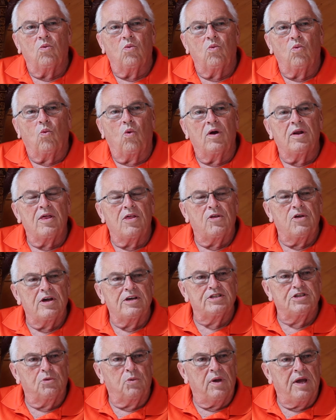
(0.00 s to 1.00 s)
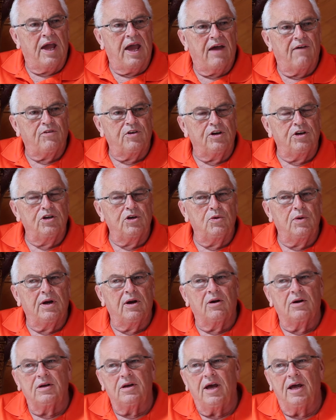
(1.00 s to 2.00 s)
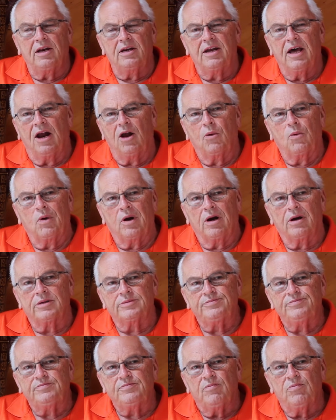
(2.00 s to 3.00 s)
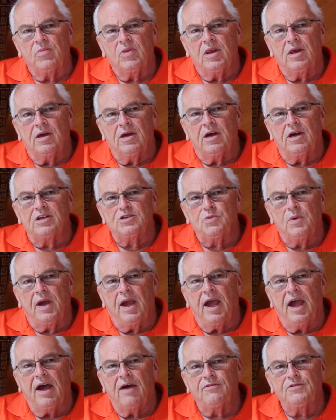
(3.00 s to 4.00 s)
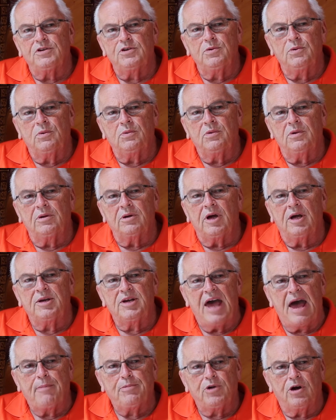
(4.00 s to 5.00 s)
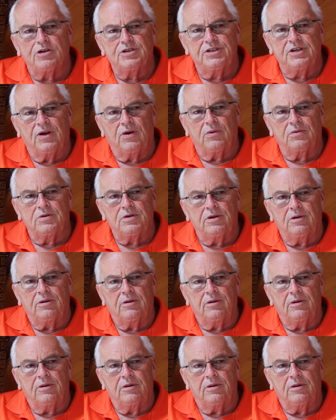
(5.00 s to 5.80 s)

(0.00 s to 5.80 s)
one of the things that we have to do here at Delaware is we have to adapt ourselves